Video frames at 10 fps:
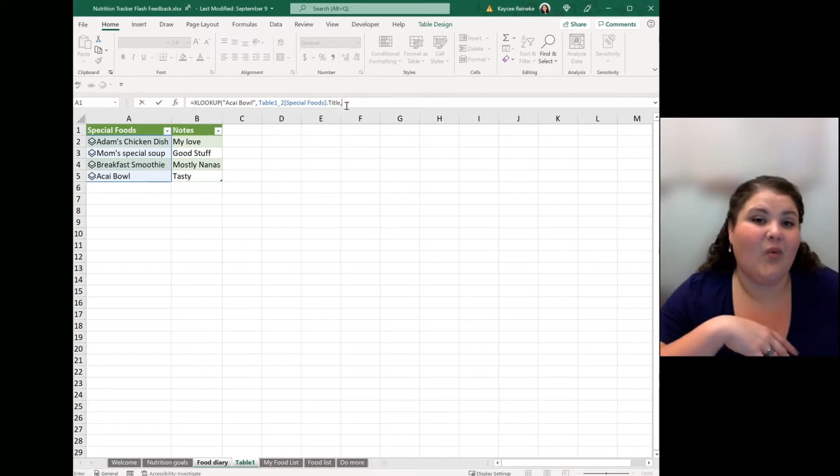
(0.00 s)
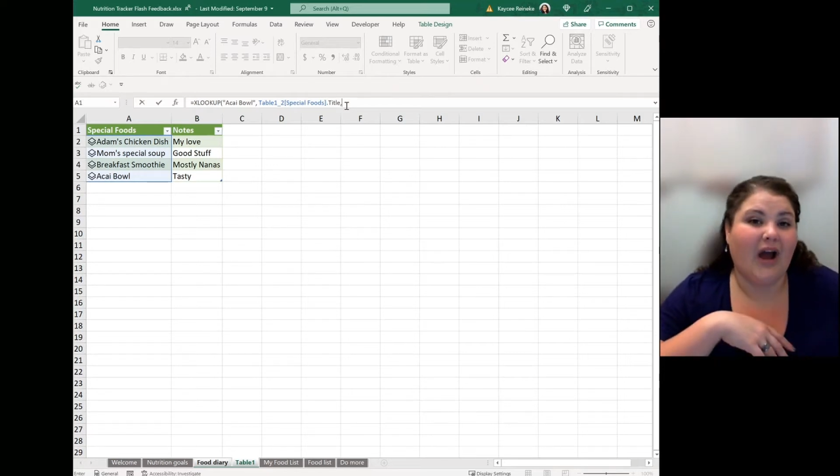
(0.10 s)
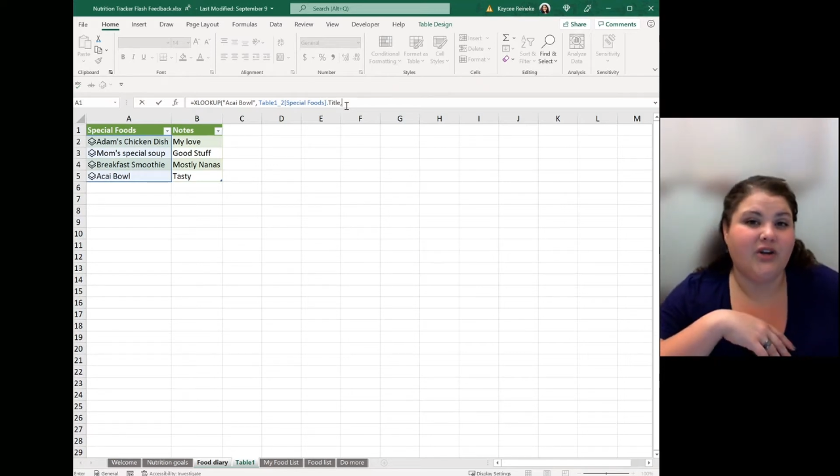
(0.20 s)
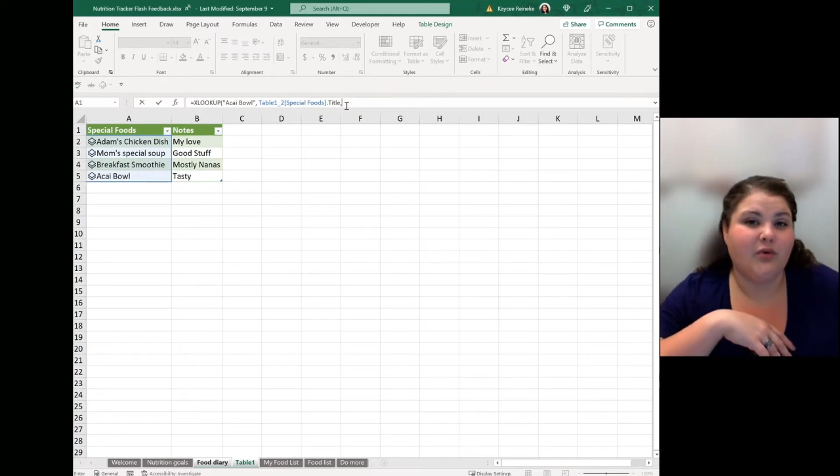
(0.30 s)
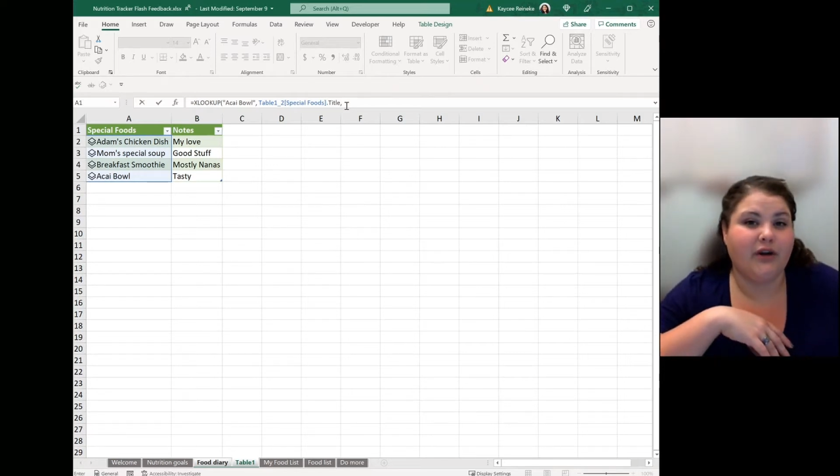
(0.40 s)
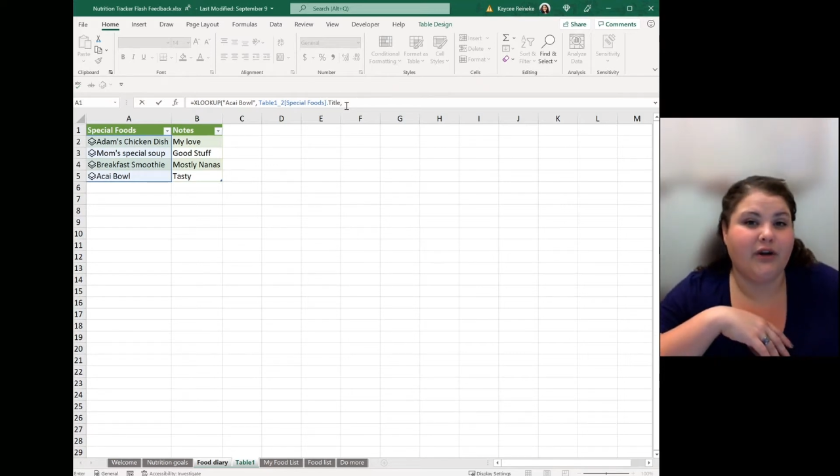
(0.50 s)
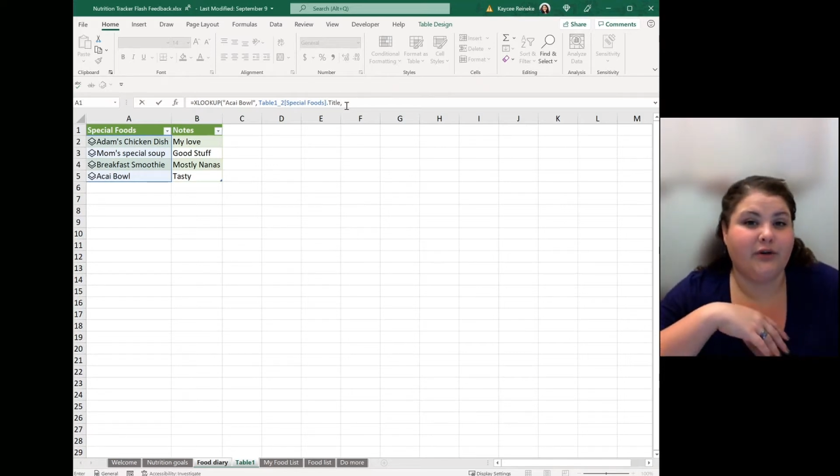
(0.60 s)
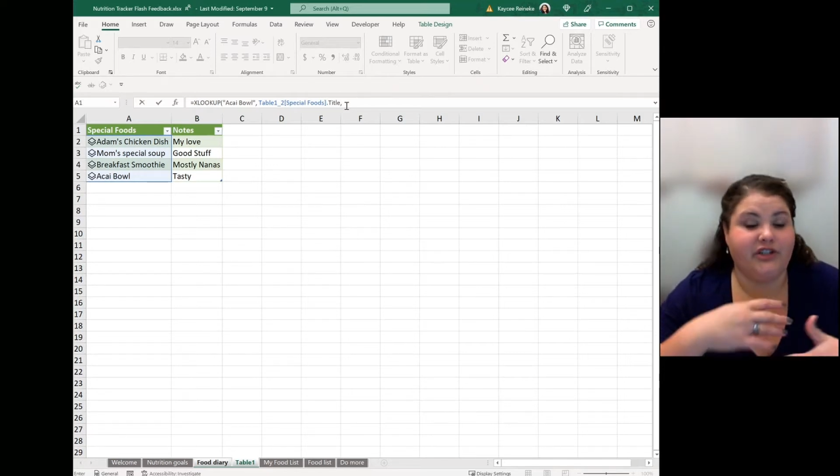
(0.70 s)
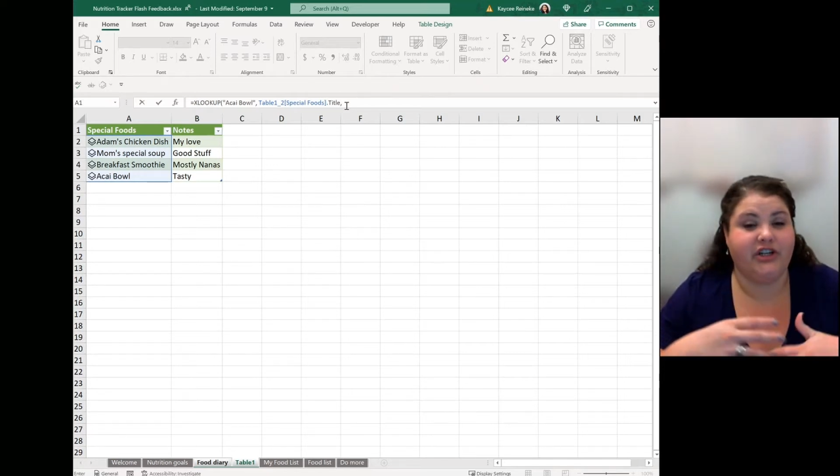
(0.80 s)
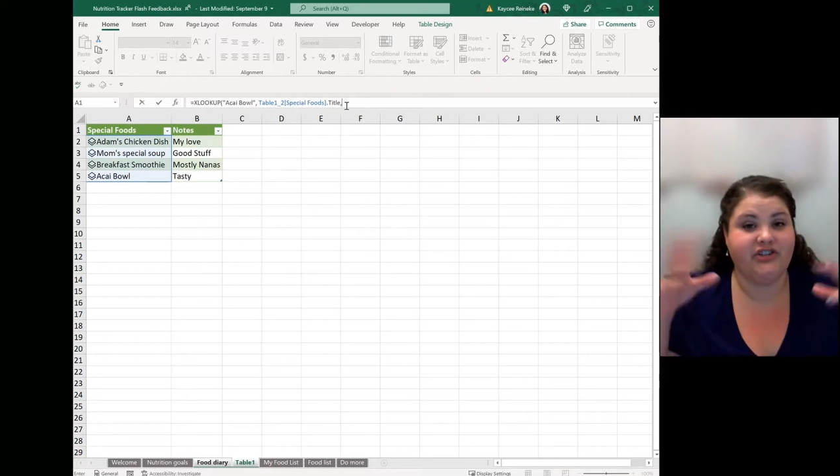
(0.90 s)
I don't want to
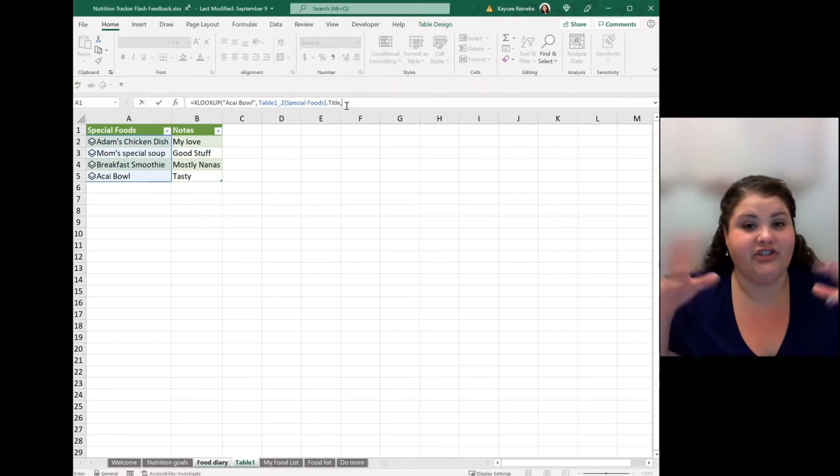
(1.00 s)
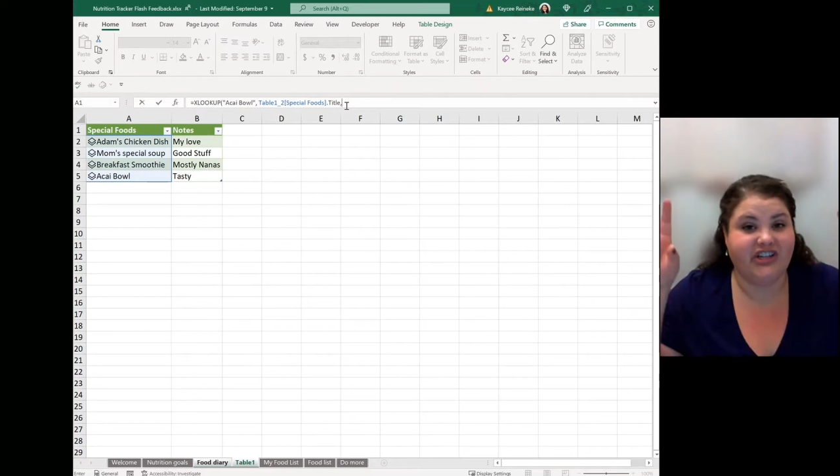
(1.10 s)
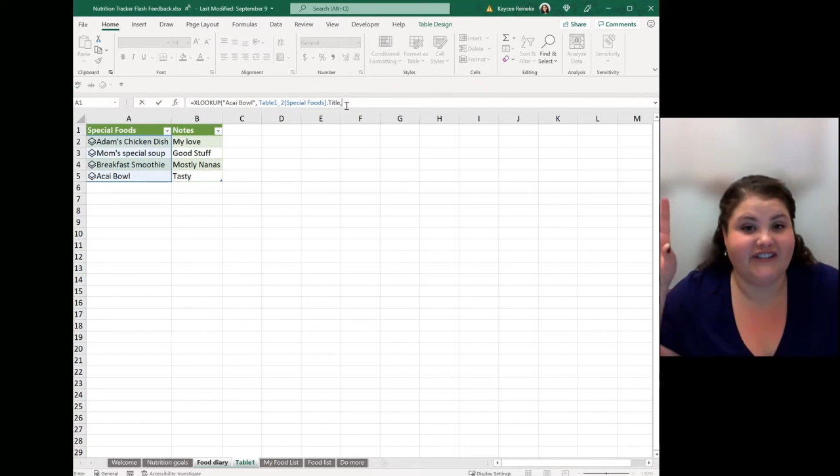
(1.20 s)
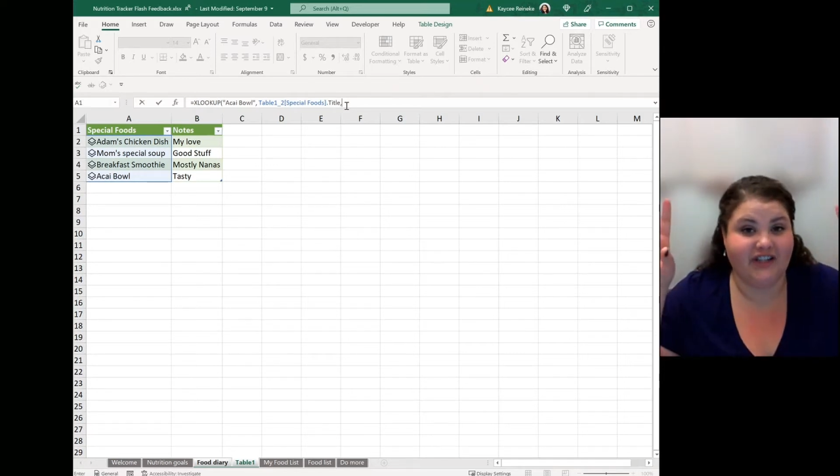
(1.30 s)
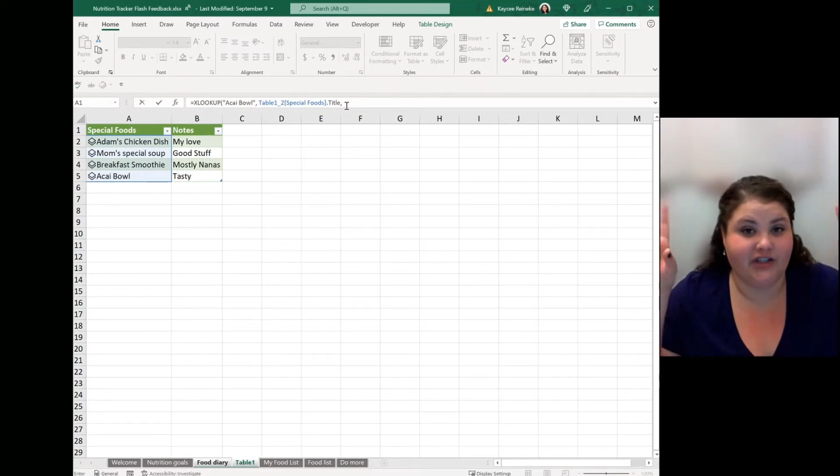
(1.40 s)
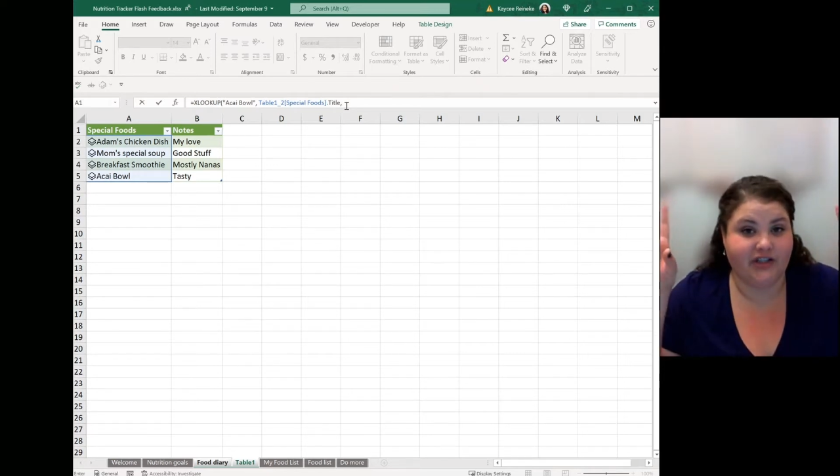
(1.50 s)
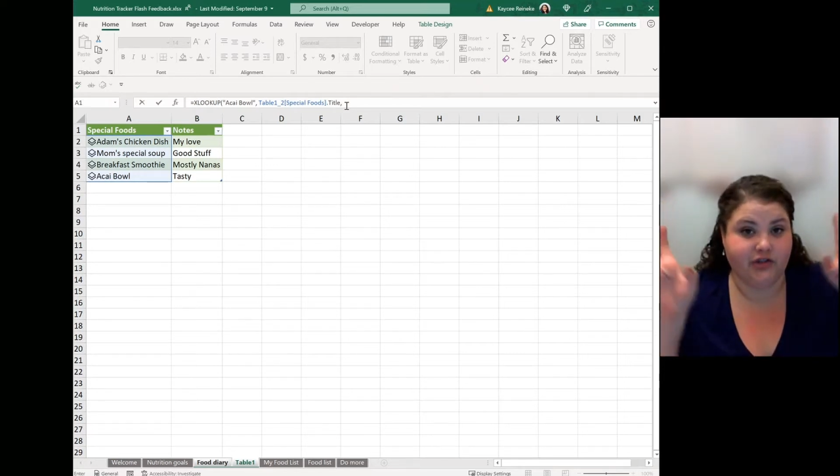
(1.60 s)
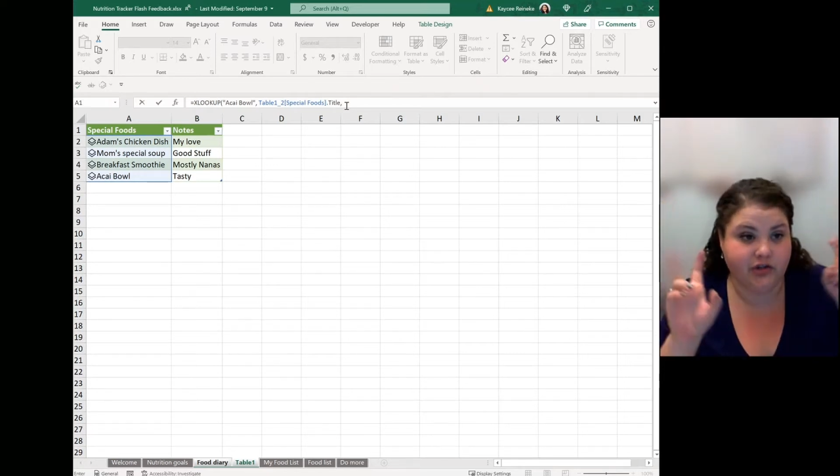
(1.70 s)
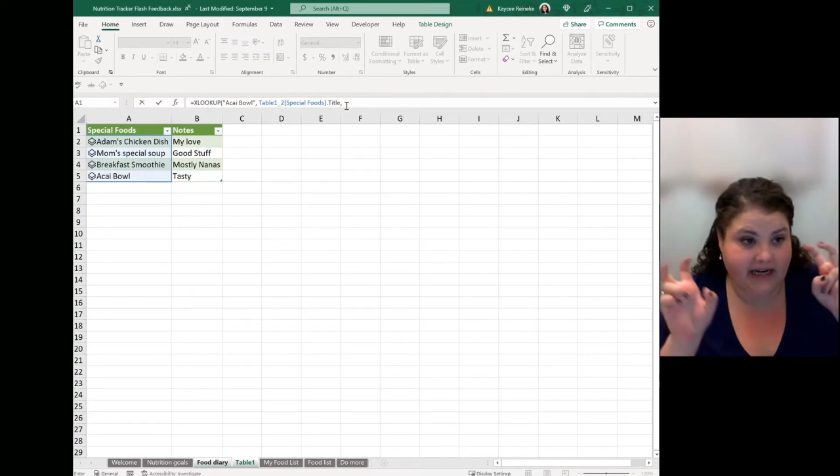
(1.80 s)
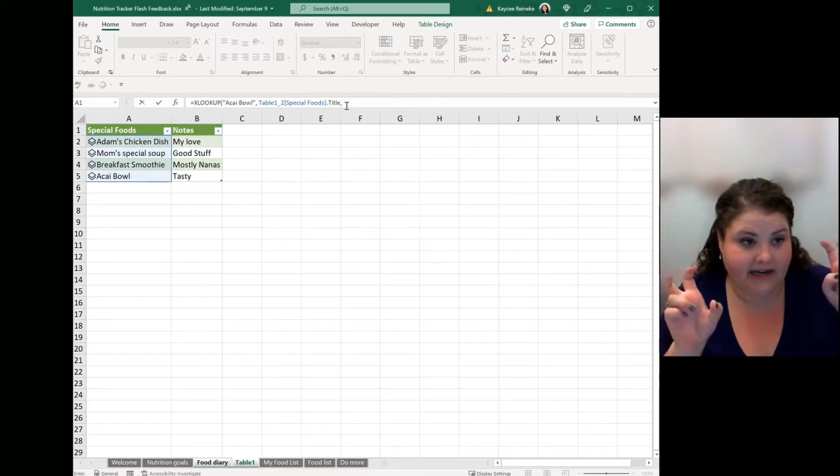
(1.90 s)
return just the
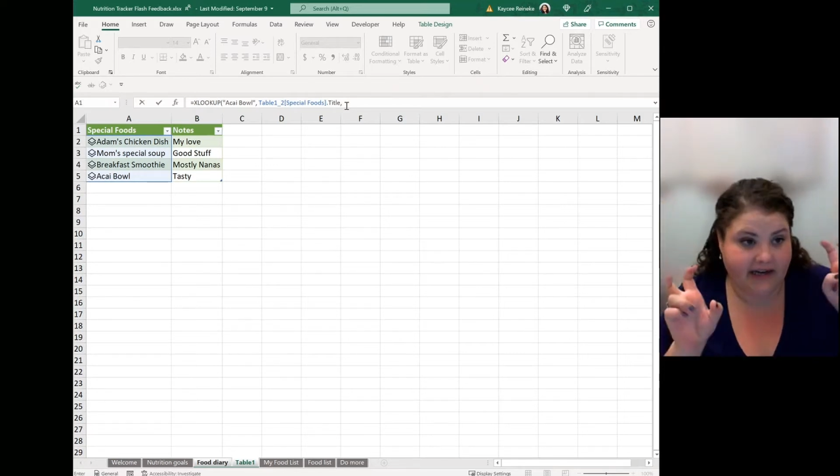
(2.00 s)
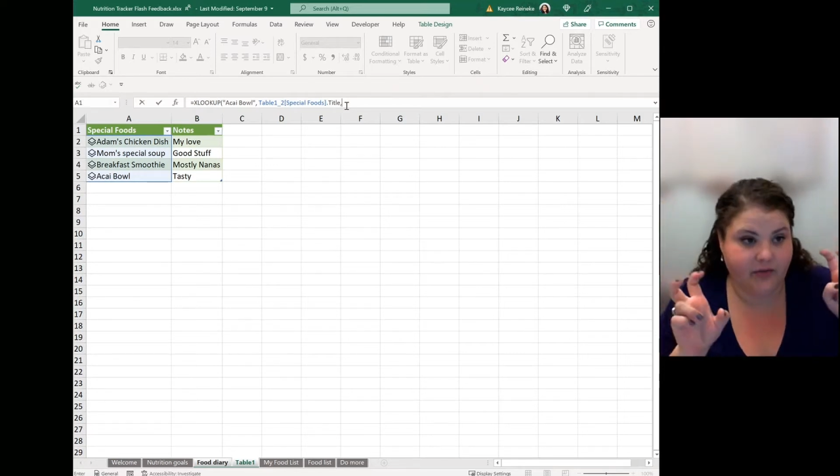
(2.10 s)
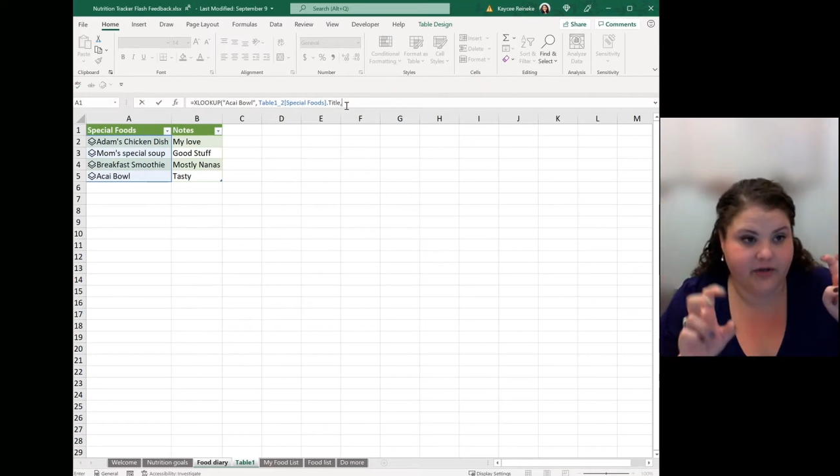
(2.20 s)
string,